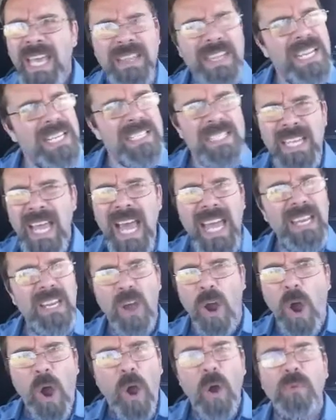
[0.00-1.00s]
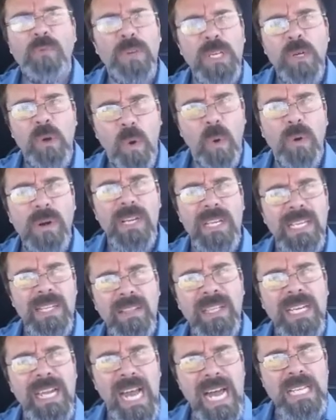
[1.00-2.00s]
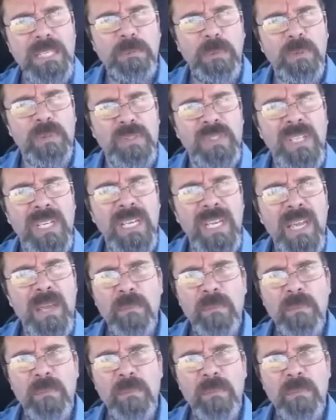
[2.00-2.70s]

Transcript: That is not all recorded in the Gospels.